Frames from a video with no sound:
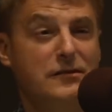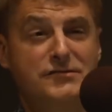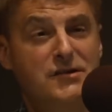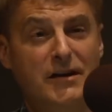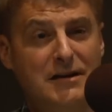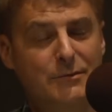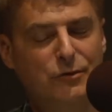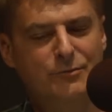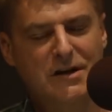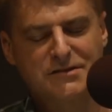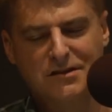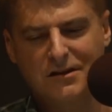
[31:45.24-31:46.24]
a couple of
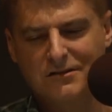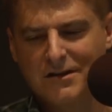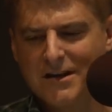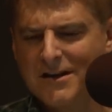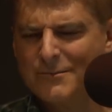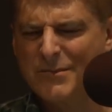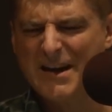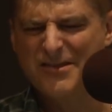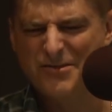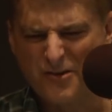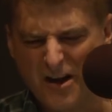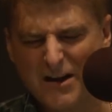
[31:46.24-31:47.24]
months ago, but I
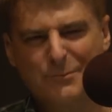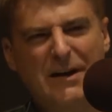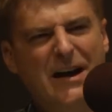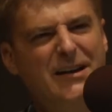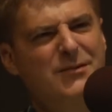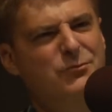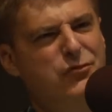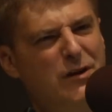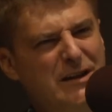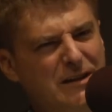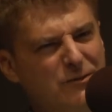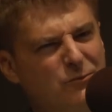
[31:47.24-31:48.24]
thought about it
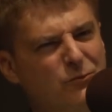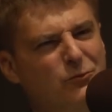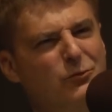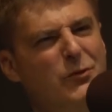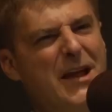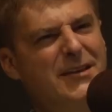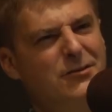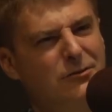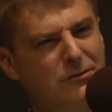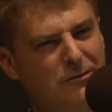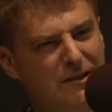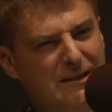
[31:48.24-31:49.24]
pretty
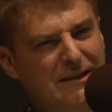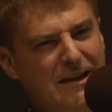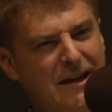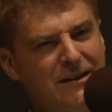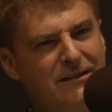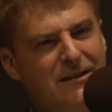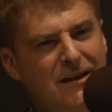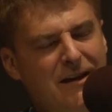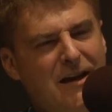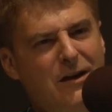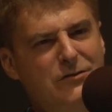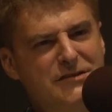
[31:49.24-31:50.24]
regularly, and
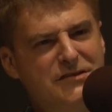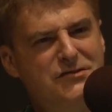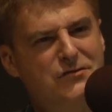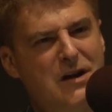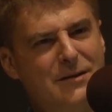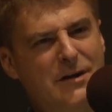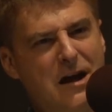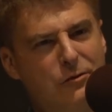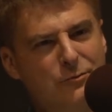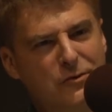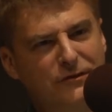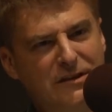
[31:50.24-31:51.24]
I always describe how
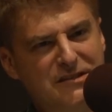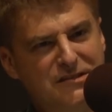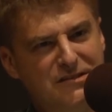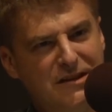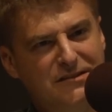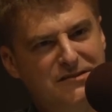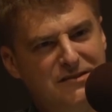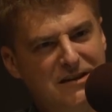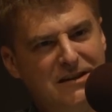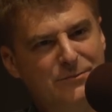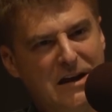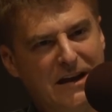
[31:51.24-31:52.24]
a movie sits
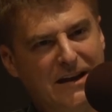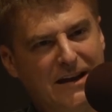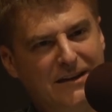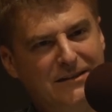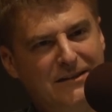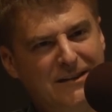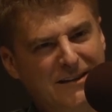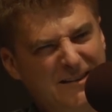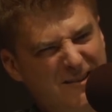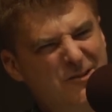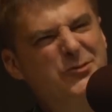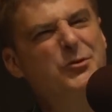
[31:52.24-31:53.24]
in my head.
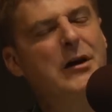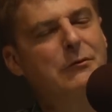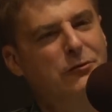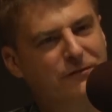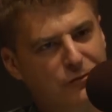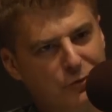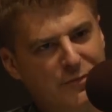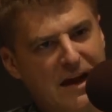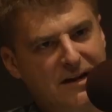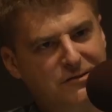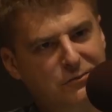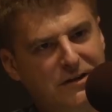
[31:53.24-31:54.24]
You know, do I refer
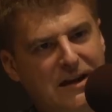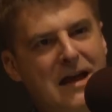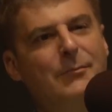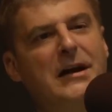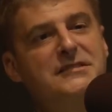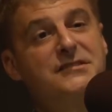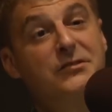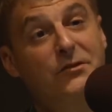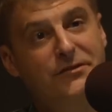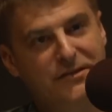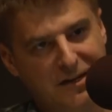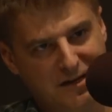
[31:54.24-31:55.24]
back to it? Am I still
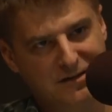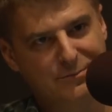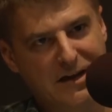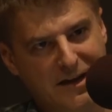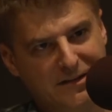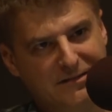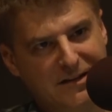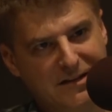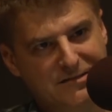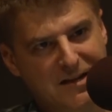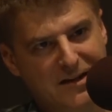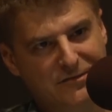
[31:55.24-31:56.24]
thinking about it
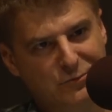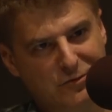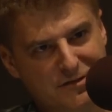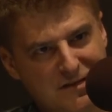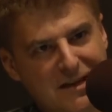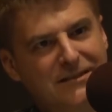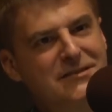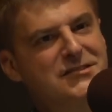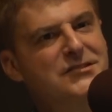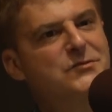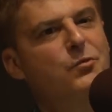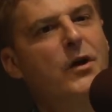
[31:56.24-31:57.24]
days afterwards?
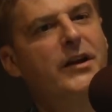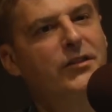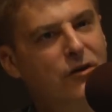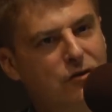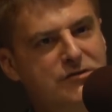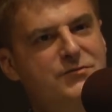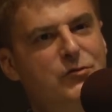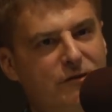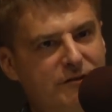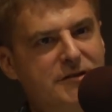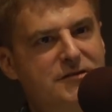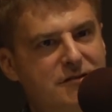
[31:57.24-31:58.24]
This is one of those
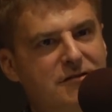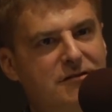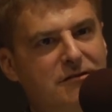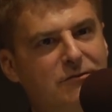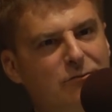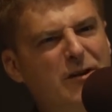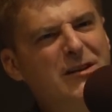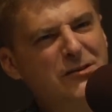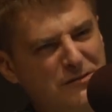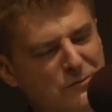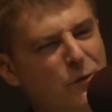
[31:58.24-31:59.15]
movies. What do